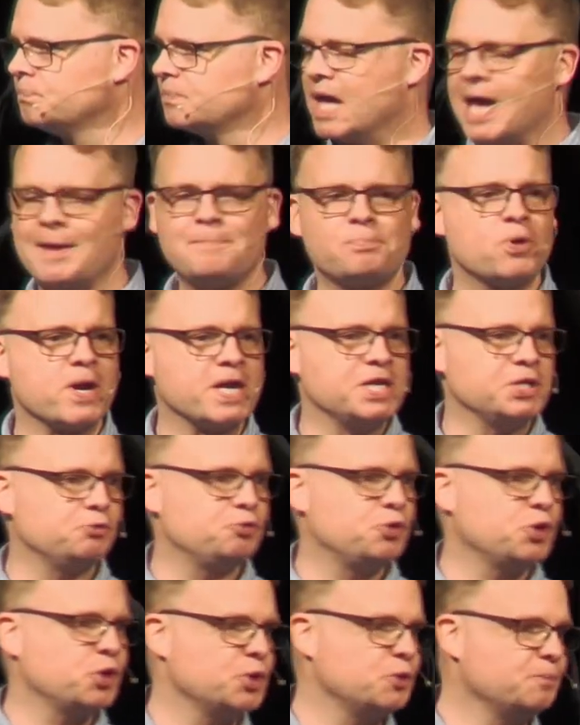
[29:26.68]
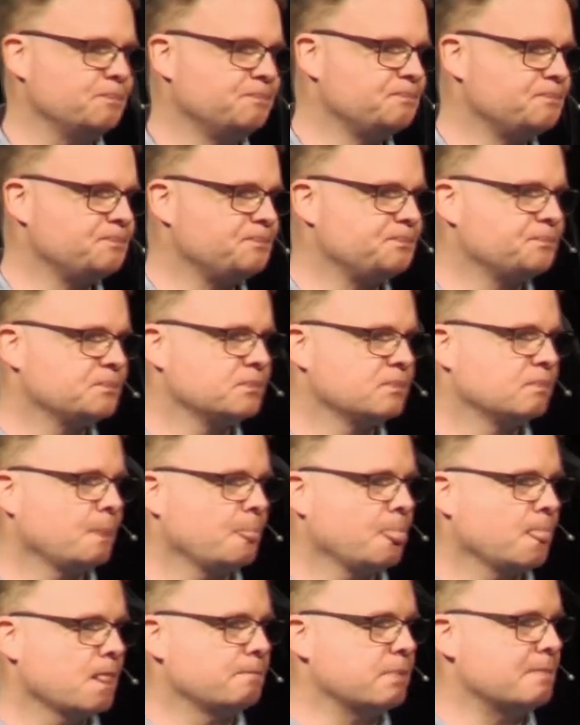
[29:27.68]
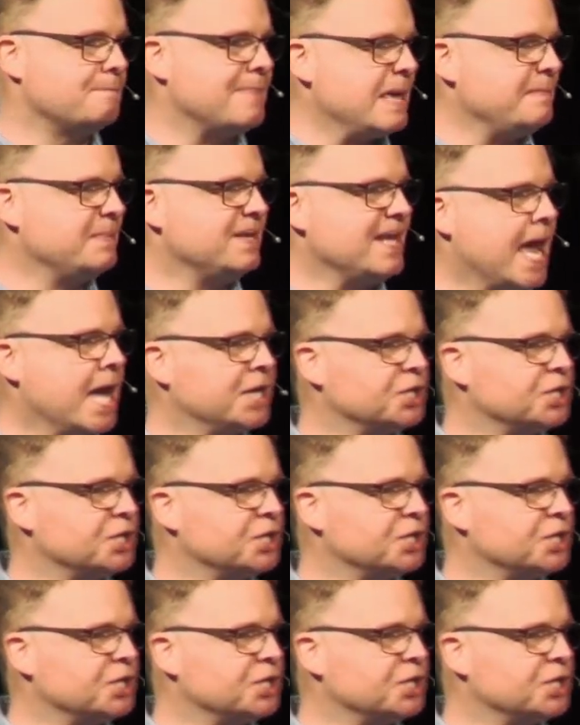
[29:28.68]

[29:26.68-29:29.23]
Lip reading: I pray you do. But maybe now